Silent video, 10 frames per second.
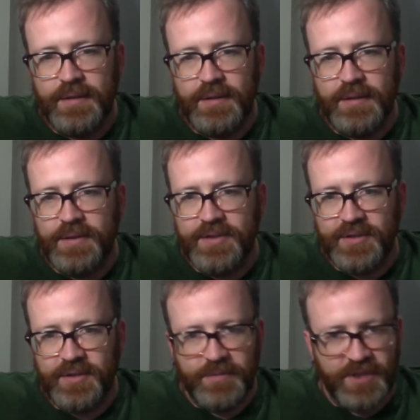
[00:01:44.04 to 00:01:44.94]
This is
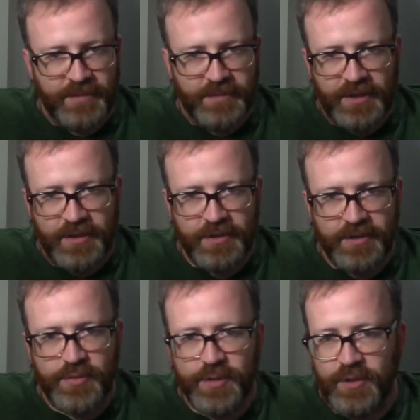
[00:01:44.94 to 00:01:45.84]
going to become clearer
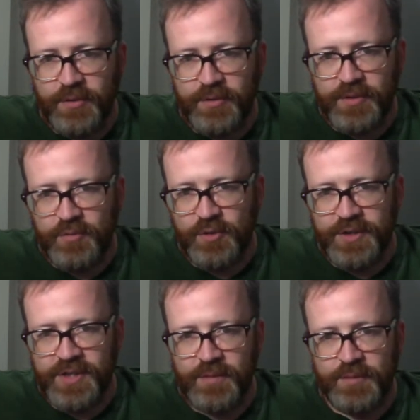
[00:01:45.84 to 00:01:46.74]
as we go through some more
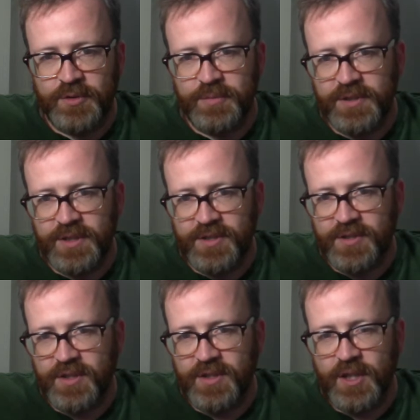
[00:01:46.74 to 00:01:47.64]
examples, but let's
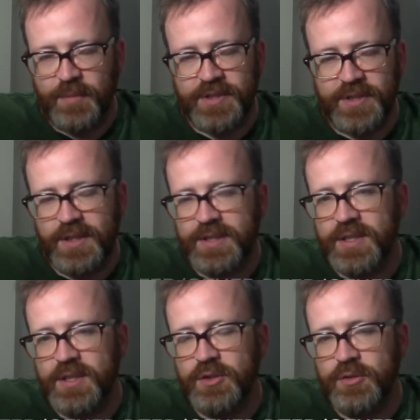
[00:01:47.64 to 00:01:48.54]
try the opposite. Let's
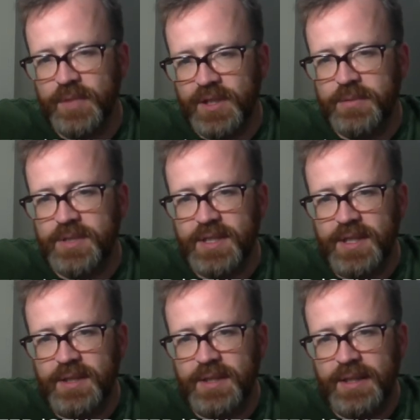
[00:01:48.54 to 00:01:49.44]
say you made a
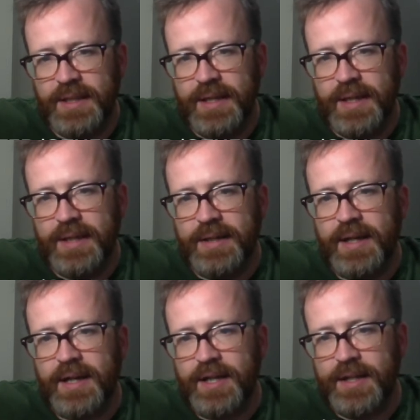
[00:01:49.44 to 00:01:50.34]
mistake, and
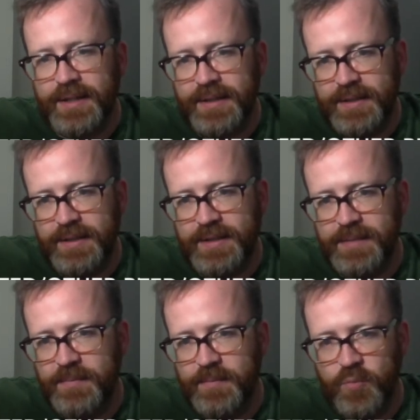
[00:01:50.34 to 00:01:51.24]
I
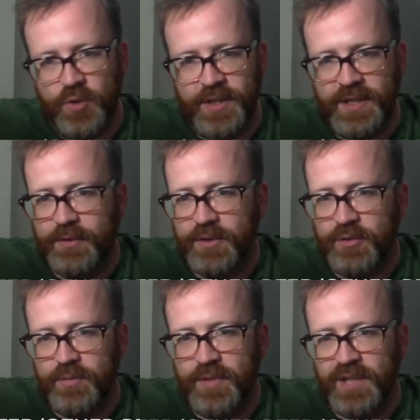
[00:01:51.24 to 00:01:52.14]
pointed out that
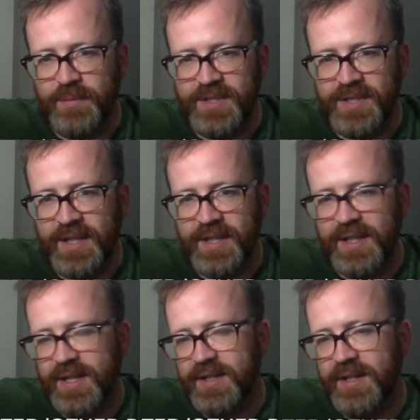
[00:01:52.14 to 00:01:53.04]
you had made a mistake,
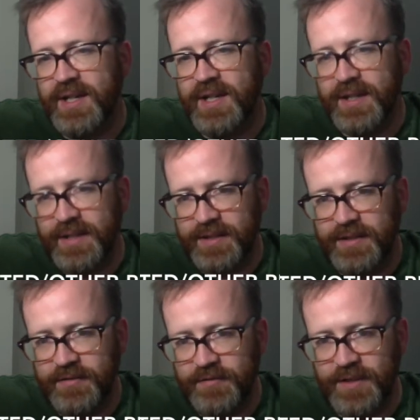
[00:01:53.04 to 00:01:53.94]
and I
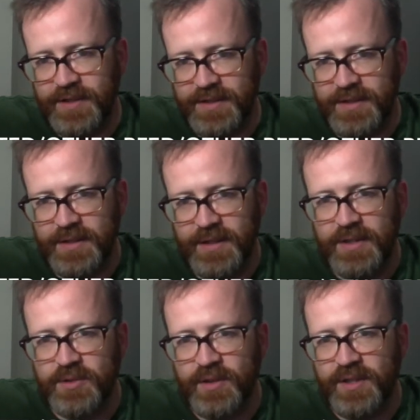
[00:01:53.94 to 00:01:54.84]
fixed it.
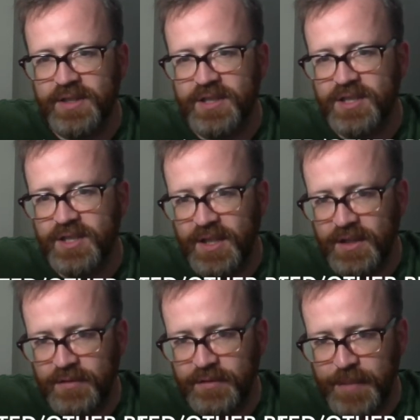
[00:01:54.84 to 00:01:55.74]
So I
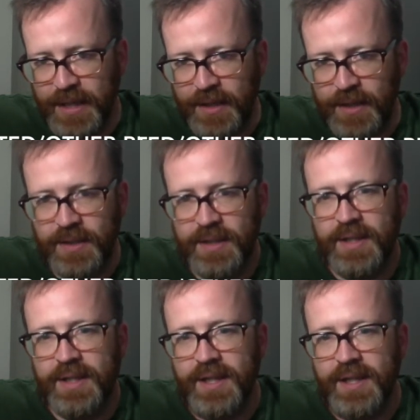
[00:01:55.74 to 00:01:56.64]
initiated the repair,
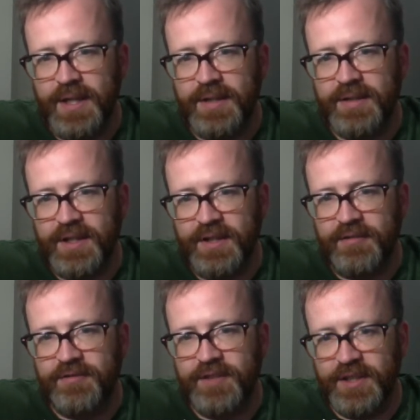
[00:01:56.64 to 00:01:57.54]
and I
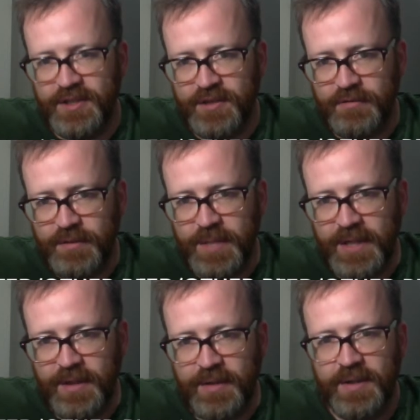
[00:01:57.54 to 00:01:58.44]
finished the
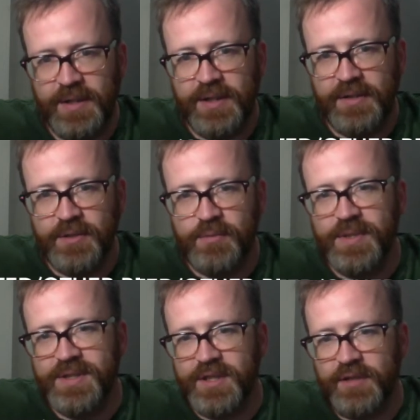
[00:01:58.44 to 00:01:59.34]
repair. This would be
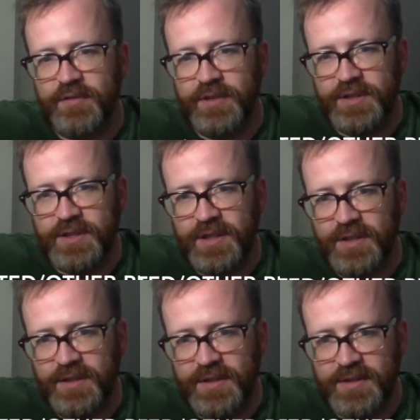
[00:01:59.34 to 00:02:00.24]

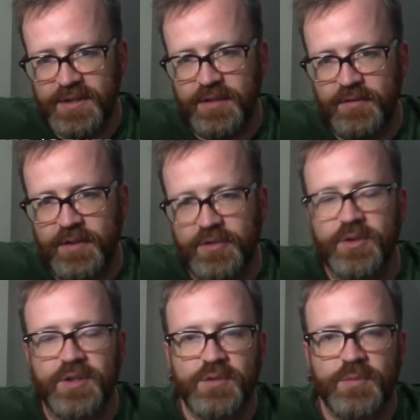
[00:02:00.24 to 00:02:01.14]
self-initiated,
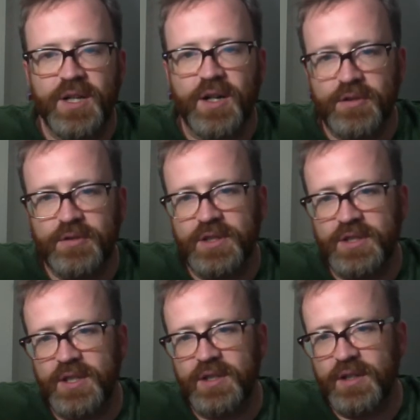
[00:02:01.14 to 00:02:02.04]
this would be
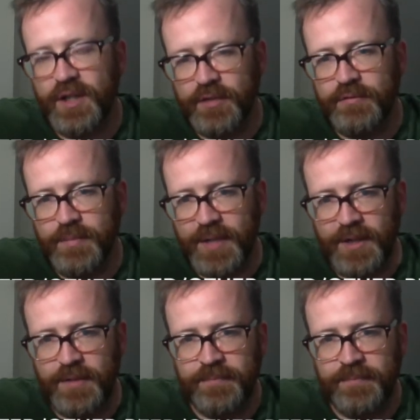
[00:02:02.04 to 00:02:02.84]
other-initiated, other repair.